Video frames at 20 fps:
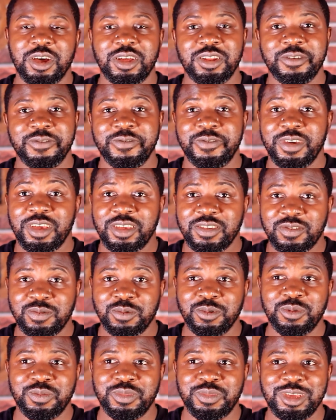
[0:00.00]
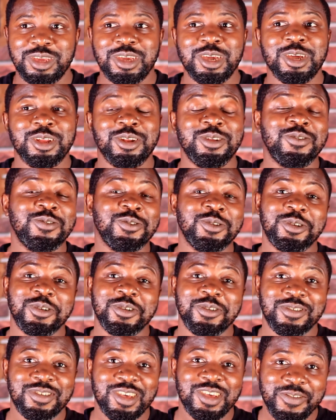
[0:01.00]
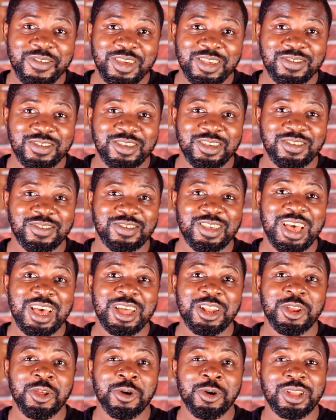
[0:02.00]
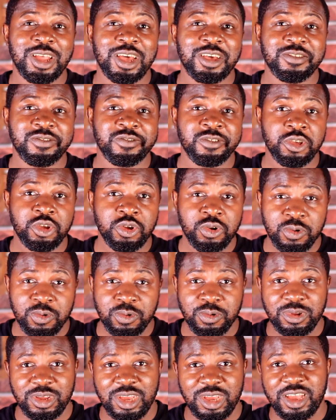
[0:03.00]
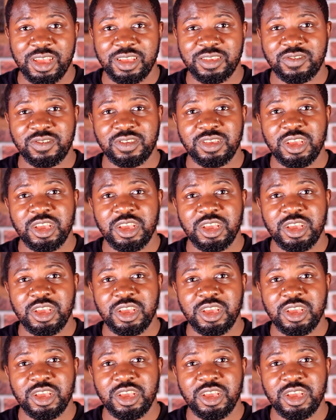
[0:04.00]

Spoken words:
And the first would be the social services are not as good as